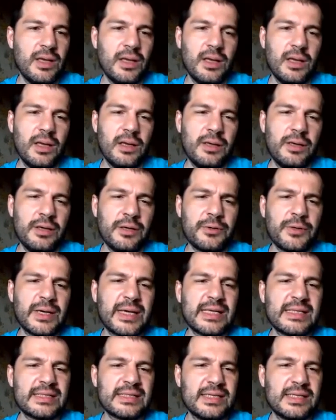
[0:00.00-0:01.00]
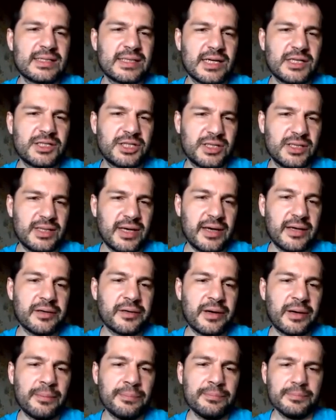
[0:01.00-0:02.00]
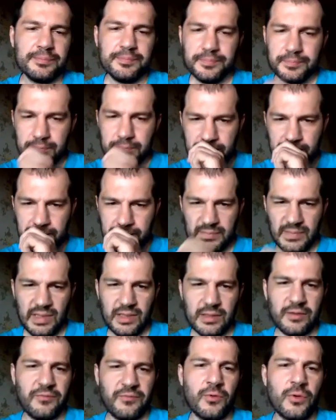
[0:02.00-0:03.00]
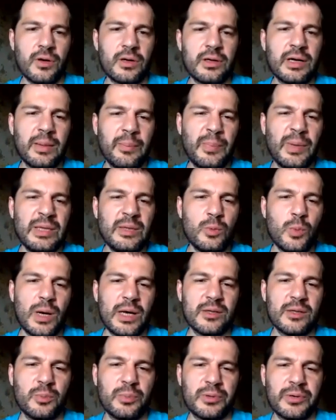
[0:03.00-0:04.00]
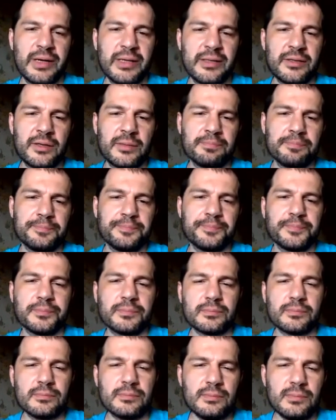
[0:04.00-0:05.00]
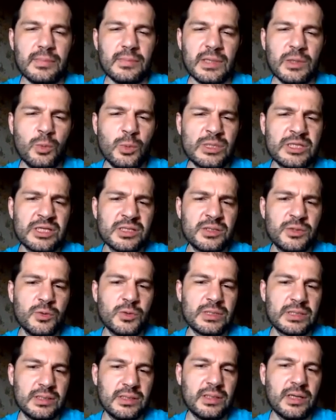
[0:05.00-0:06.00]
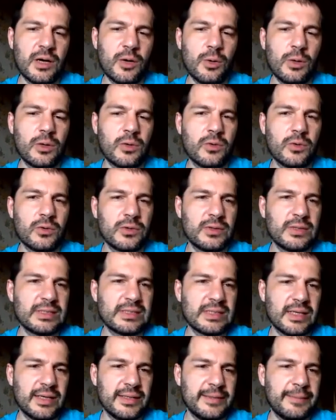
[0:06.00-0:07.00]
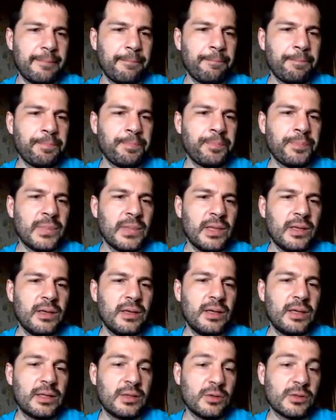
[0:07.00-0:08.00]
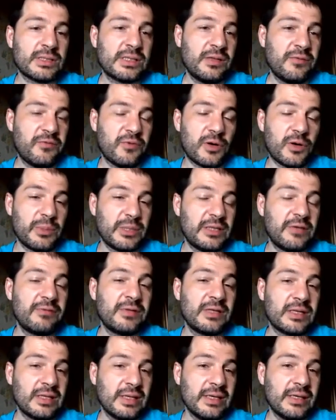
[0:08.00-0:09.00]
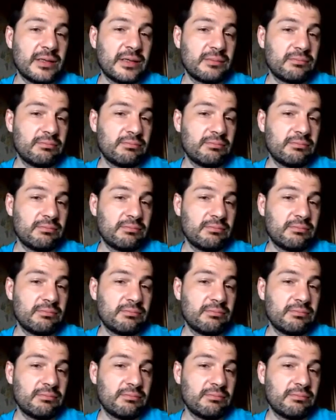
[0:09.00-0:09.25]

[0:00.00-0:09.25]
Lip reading: Here we can see such a diagram for repeat when operator, which is used in our code on the slide. It looks informative and clear.